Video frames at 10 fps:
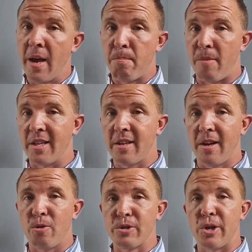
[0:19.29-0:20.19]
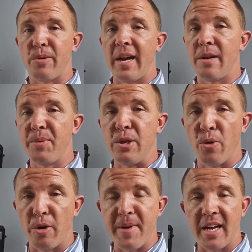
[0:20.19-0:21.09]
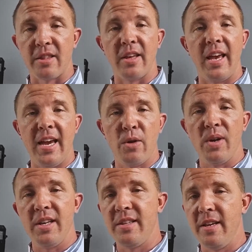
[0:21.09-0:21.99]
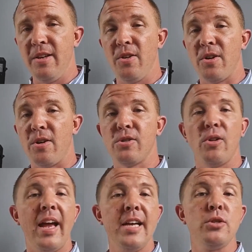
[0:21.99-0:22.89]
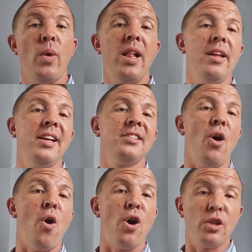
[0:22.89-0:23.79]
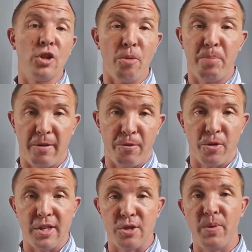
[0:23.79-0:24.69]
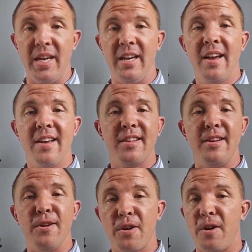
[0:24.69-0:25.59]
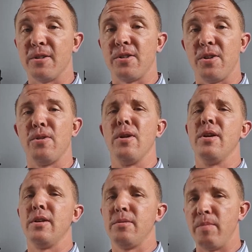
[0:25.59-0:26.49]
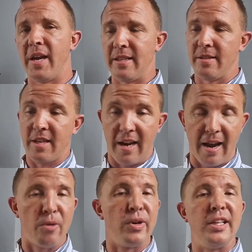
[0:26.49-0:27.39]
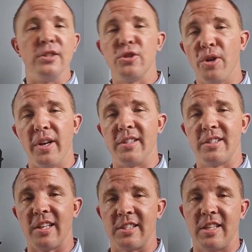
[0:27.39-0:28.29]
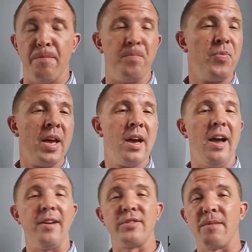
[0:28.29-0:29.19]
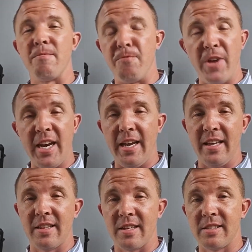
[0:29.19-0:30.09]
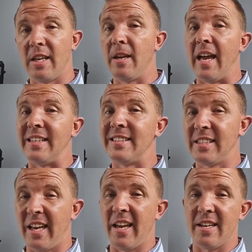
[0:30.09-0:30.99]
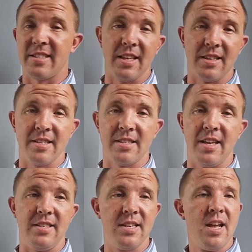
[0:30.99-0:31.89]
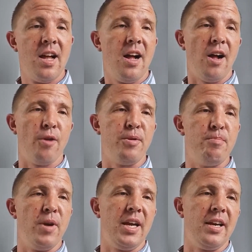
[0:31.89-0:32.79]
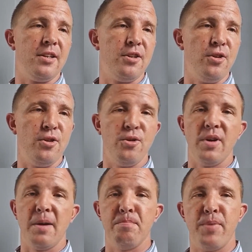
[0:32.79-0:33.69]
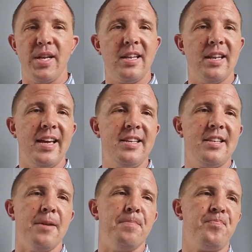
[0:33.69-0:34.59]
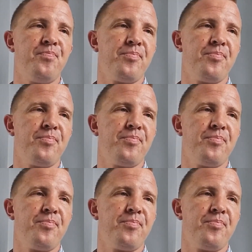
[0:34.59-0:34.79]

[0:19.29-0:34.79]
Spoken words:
Might I also add, we talk about the air quality in Newcastle, as well as a hot topic for this week, the Newcastle and surrounding sewage system. I have some very interesting and scary statistics I'll be bringing to you a bit later.